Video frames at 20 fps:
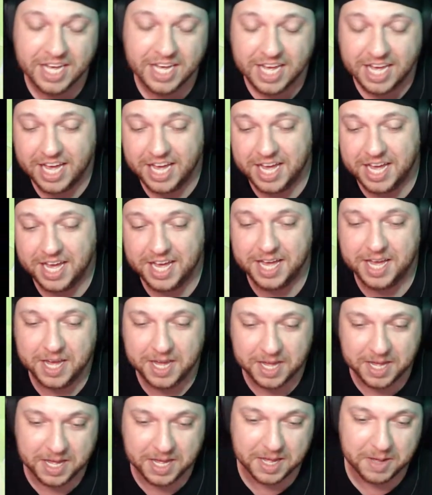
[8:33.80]

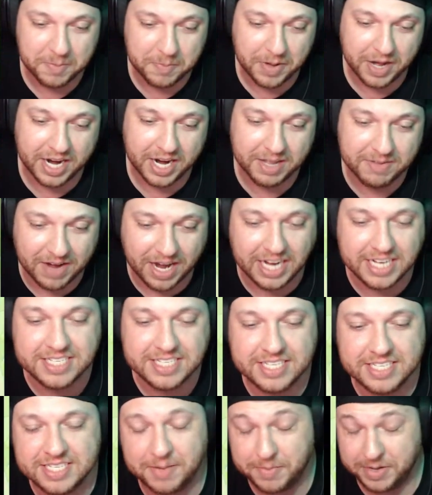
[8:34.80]
But if I
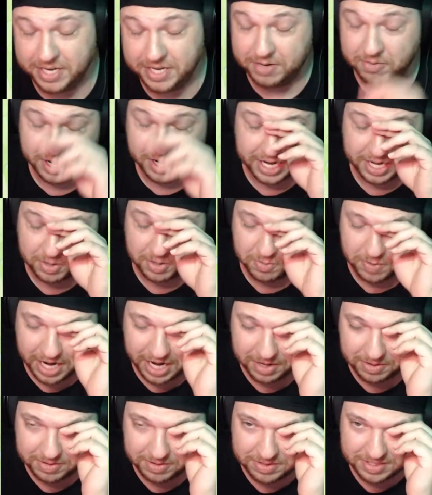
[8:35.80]
see somebody running
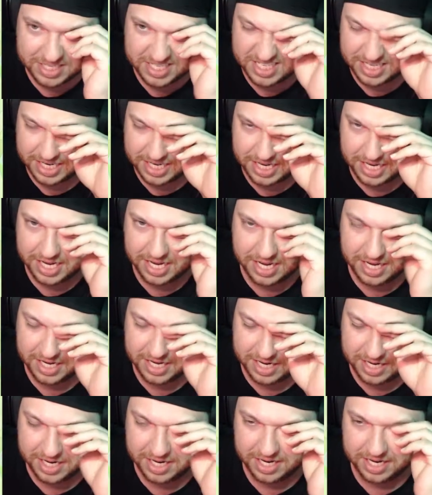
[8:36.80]
around
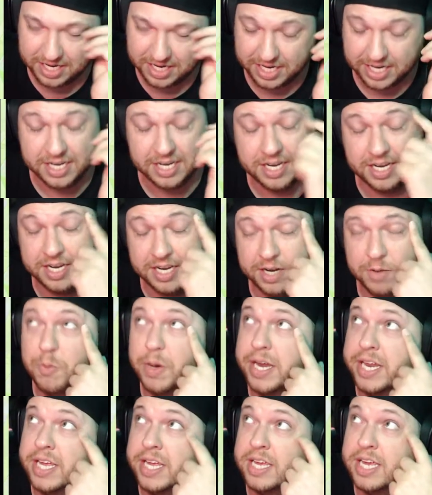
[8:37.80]
in a
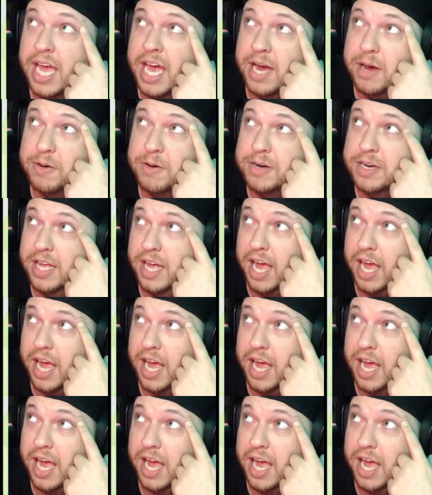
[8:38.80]
wedding gown,